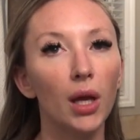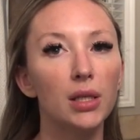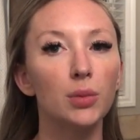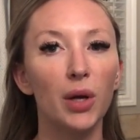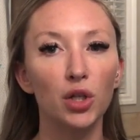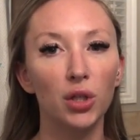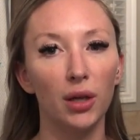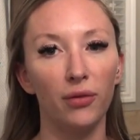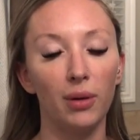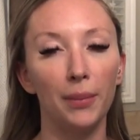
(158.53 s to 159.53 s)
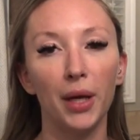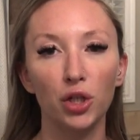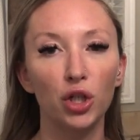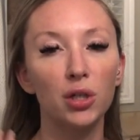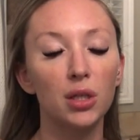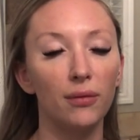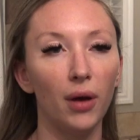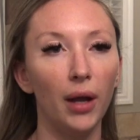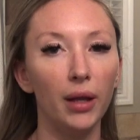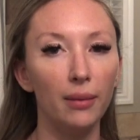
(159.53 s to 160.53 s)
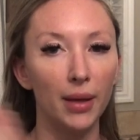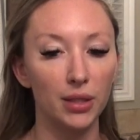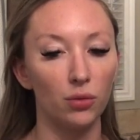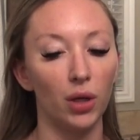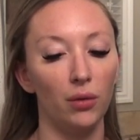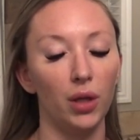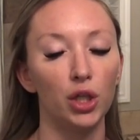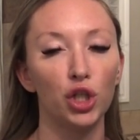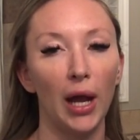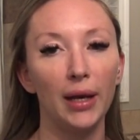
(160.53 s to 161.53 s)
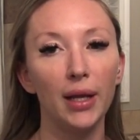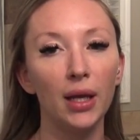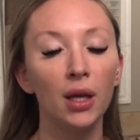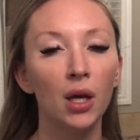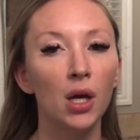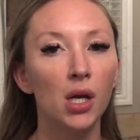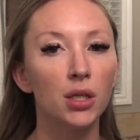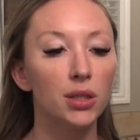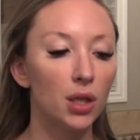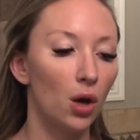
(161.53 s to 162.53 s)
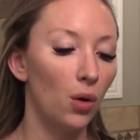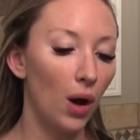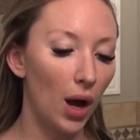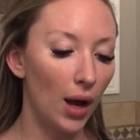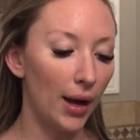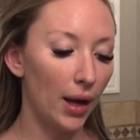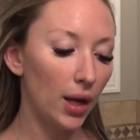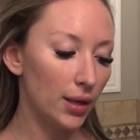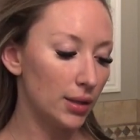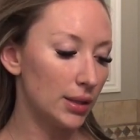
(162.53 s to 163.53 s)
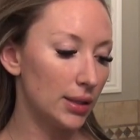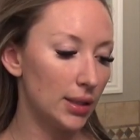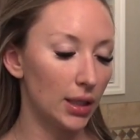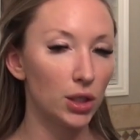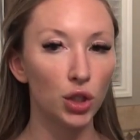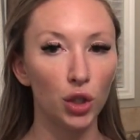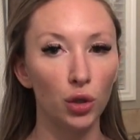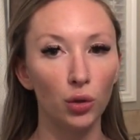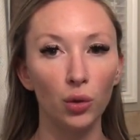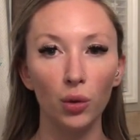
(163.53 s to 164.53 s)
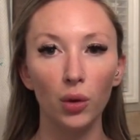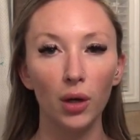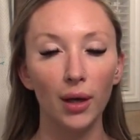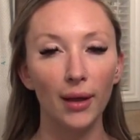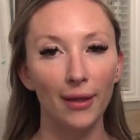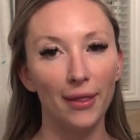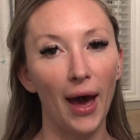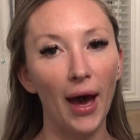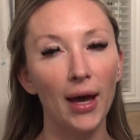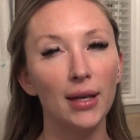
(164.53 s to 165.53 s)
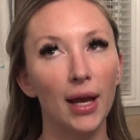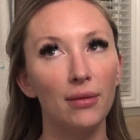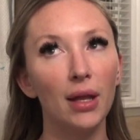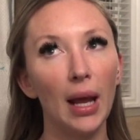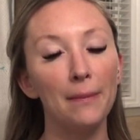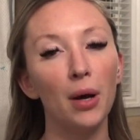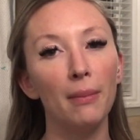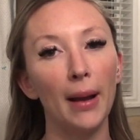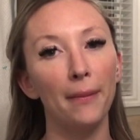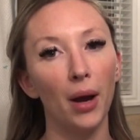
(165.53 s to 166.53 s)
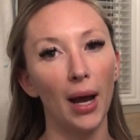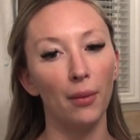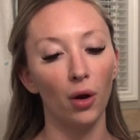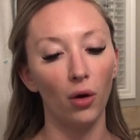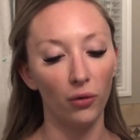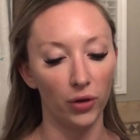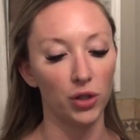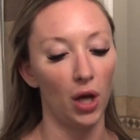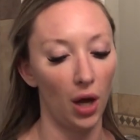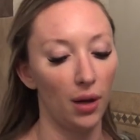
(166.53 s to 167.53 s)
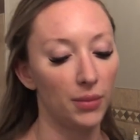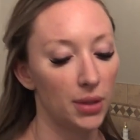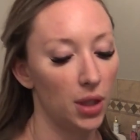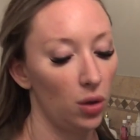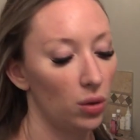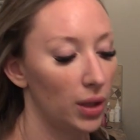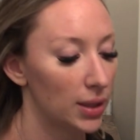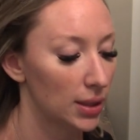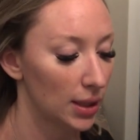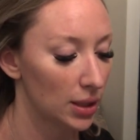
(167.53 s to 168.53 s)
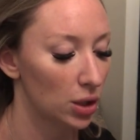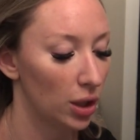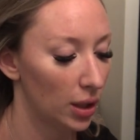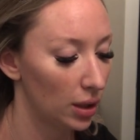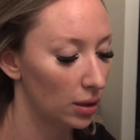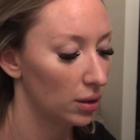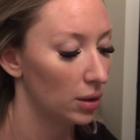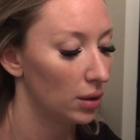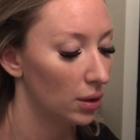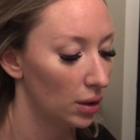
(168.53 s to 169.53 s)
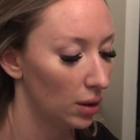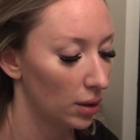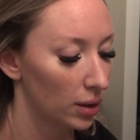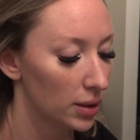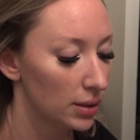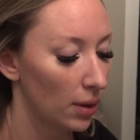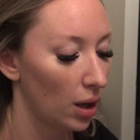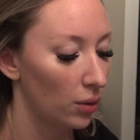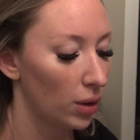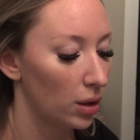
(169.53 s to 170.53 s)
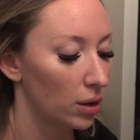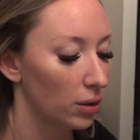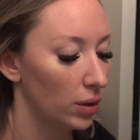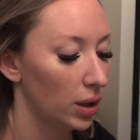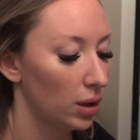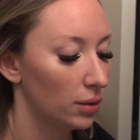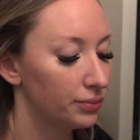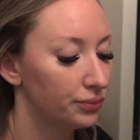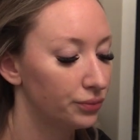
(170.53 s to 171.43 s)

Especially for my pictures, I find it makes it really, really shiny. So I stick to that and then I put my primer over top. So let's get started. Got some hot water going here.